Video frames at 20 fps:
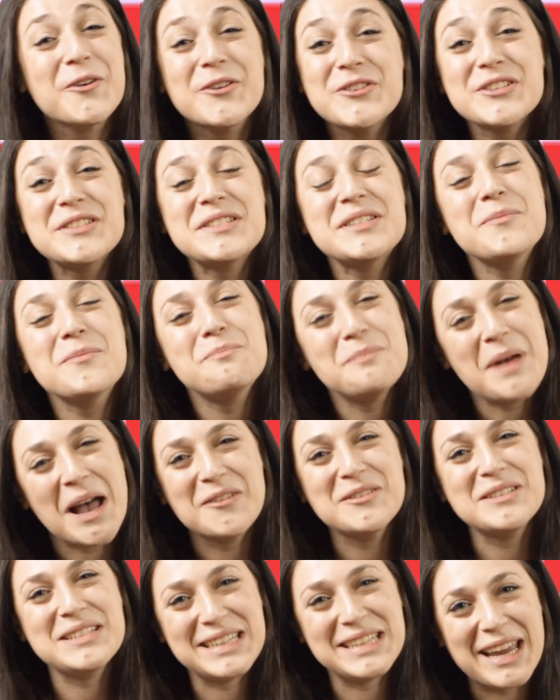just
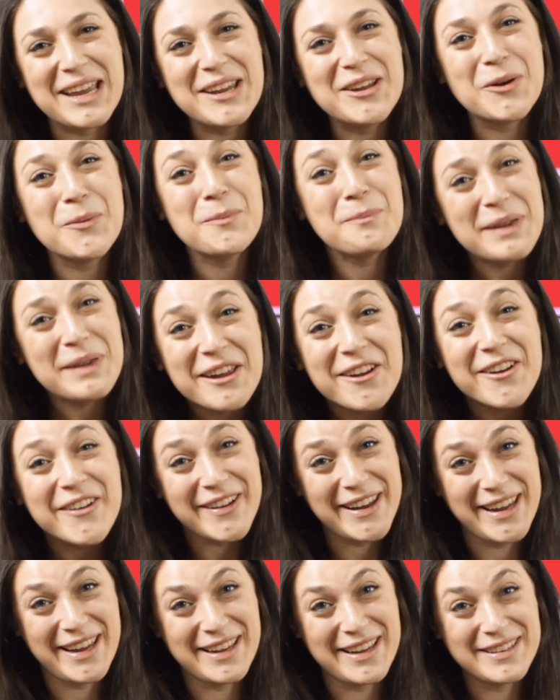about to get your
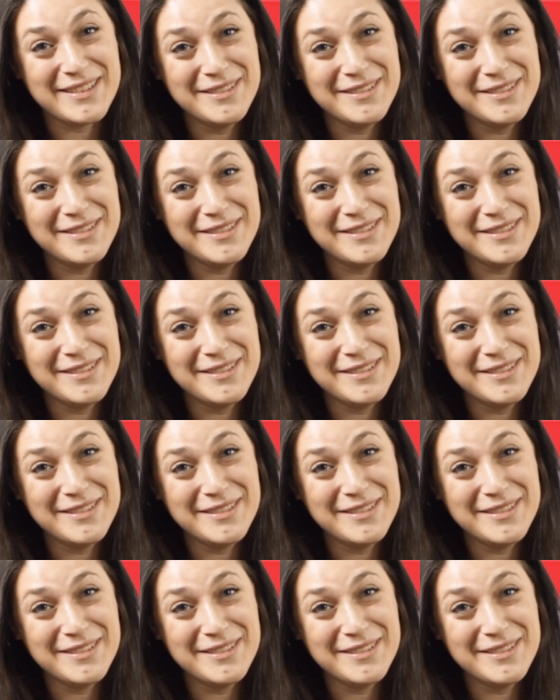period.